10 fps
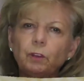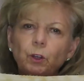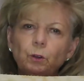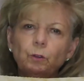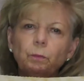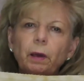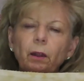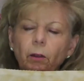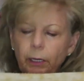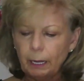Fuse
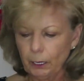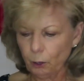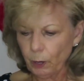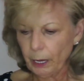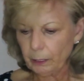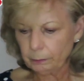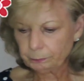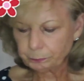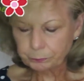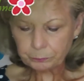Pelon 808.
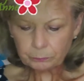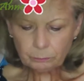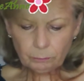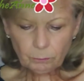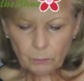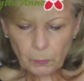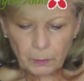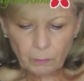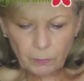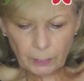
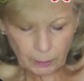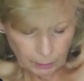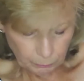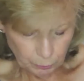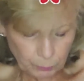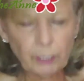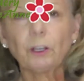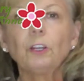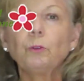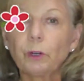Then after
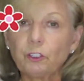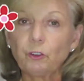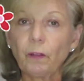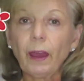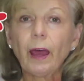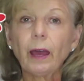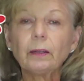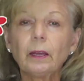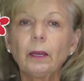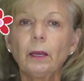you want to do
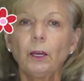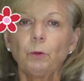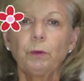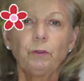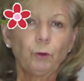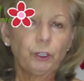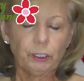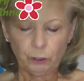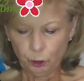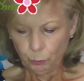that before you
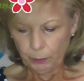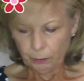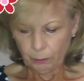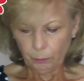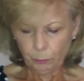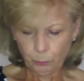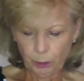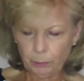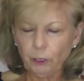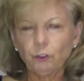get to hooping
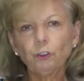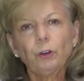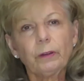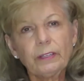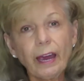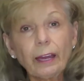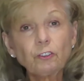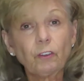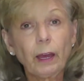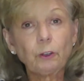3 because you're going to
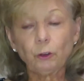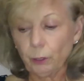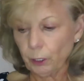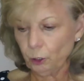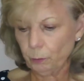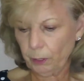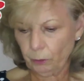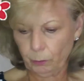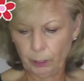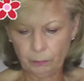attach that during hooping
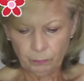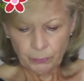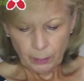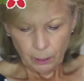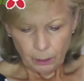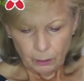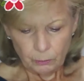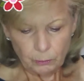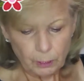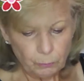3.
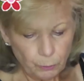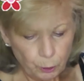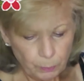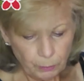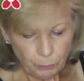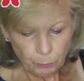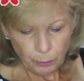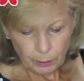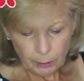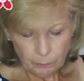So now for hooping
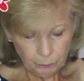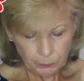3,